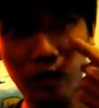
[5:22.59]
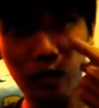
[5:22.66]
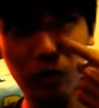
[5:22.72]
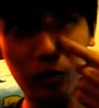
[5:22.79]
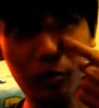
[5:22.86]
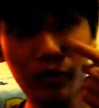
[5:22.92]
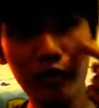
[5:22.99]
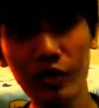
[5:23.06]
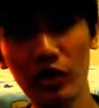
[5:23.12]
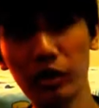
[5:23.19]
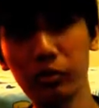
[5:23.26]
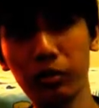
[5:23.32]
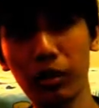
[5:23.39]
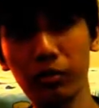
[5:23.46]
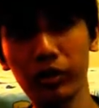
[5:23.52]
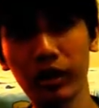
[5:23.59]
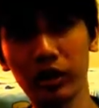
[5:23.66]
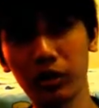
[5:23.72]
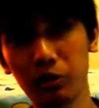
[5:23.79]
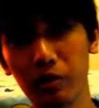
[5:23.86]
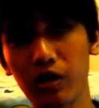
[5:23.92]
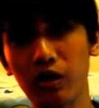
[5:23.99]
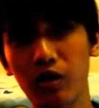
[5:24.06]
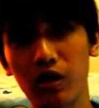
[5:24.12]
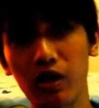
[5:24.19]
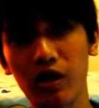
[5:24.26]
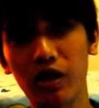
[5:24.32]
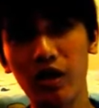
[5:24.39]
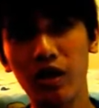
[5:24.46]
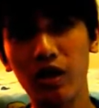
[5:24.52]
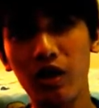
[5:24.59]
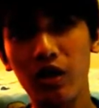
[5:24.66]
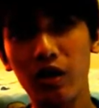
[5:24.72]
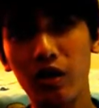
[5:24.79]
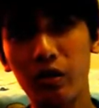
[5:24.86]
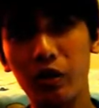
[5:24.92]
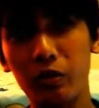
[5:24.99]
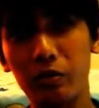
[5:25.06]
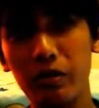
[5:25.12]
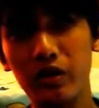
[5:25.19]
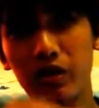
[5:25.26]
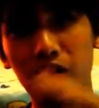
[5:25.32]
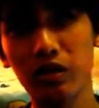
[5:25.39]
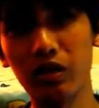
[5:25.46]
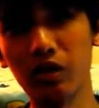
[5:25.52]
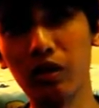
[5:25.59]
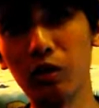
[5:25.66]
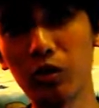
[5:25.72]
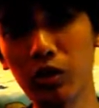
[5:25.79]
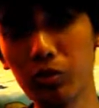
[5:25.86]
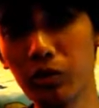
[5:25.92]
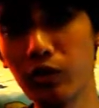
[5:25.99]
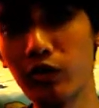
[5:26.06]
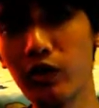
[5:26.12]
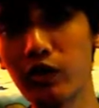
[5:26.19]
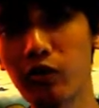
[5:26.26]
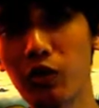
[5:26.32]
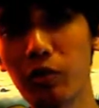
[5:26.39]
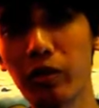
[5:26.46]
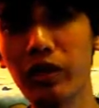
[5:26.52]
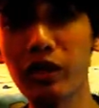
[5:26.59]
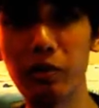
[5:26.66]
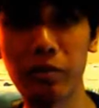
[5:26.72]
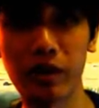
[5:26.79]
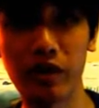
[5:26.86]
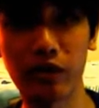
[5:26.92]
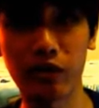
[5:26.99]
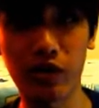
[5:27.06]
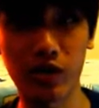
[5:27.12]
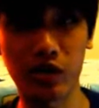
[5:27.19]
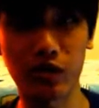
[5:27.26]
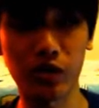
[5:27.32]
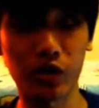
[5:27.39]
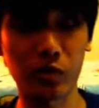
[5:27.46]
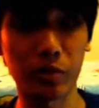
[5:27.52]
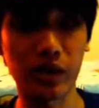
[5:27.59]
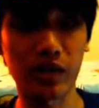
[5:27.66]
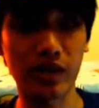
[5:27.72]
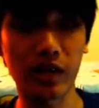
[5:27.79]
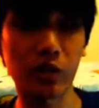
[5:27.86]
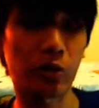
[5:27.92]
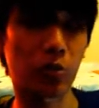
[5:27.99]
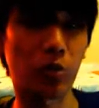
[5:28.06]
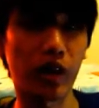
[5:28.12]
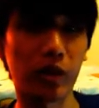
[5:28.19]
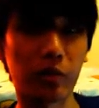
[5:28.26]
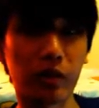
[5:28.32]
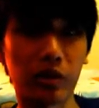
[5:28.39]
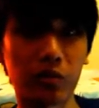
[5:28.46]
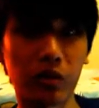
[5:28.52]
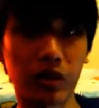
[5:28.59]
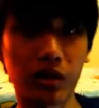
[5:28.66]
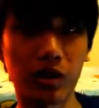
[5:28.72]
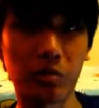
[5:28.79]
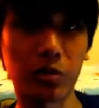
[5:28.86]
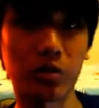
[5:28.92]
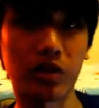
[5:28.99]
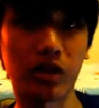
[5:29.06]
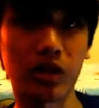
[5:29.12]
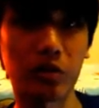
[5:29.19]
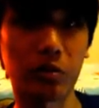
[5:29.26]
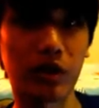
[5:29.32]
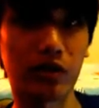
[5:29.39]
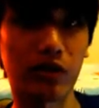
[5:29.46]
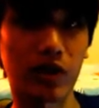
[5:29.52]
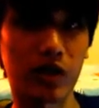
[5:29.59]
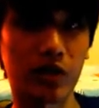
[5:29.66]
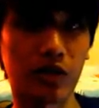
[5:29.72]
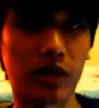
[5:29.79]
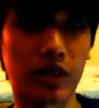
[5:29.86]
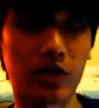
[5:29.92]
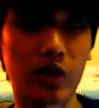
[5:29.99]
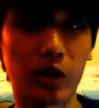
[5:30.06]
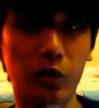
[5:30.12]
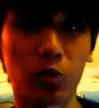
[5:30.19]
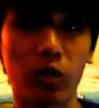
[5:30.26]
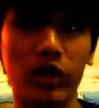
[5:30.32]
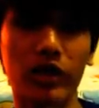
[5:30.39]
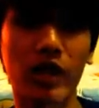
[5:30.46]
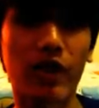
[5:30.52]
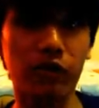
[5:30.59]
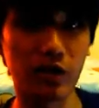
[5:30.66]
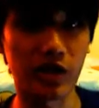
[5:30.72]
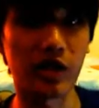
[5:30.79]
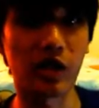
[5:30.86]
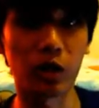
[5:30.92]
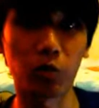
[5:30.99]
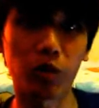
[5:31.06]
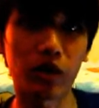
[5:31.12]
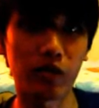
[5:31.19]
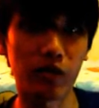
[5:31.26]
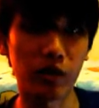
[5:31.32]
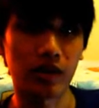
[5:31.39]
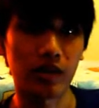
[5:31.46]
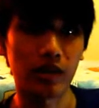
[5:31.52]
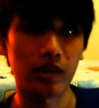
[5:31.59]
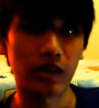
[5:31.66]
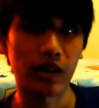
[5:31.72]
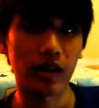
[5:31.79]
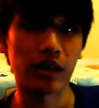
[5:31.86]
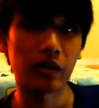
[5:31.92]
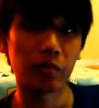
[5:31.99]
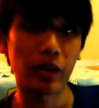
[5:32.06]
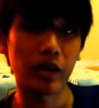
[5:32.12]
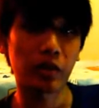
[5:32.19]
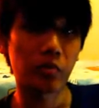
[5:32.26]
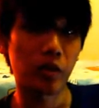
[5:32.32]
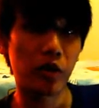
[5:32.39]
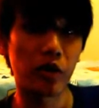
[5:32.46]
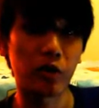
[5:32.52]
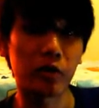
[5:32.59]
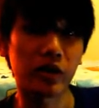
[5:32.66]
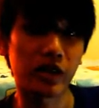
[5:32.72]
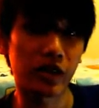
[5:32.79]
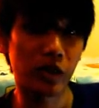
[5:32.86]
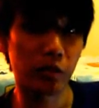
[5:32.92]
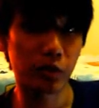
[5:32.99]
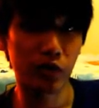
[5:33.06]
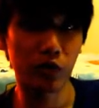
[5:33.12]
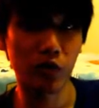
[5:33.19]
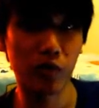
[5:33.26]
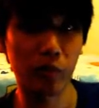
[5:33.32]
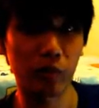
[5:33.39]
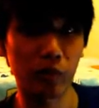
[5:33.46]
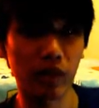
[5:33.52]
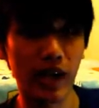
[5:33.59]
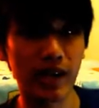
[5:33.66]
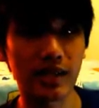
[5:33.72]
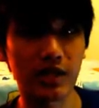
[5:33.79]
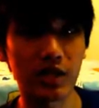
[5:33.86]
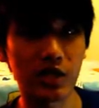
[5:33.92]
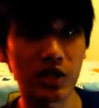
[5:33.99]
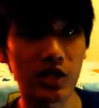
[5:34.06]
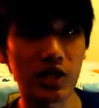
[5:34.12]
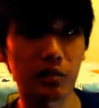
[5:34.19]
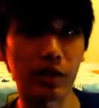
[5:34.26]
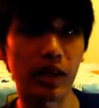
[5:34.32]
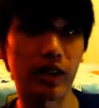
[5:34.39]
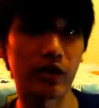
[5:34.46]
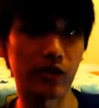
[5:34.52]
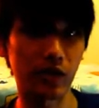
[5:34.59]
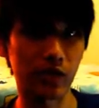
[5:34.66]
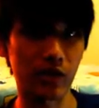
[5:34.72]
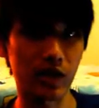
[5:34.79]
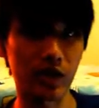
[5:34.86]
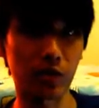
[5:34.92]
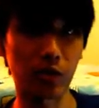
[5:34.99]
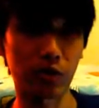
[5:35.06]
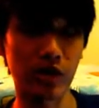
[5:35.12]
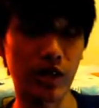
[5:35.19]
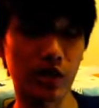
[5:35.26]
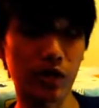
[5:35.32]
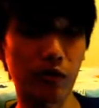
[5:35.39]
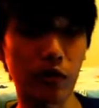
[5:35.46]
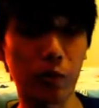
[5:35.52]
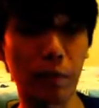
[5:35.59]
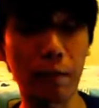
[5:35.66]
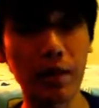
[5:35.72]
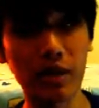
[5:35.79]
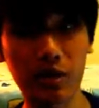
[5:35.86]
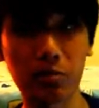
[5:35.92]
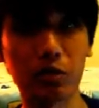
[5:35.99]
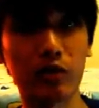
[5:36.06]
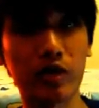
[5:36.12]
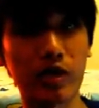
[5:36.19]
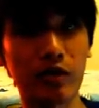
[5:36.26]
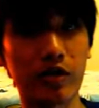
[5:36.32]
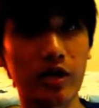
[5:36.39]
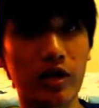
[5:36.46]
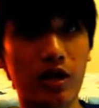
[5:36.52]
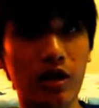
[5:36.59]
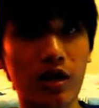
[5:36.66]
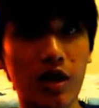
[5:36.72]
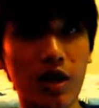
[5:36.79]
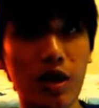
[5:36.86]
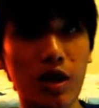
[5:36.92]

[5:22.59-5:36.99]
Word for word: the movies that will probably end up here are going to be local movies from independent festivals because I don't know why, but when it comes to an independent festival, I try to watch every single one of them. And my number three comes from last year's Cinemalaya Film Festival, which had some of the best movies of the year,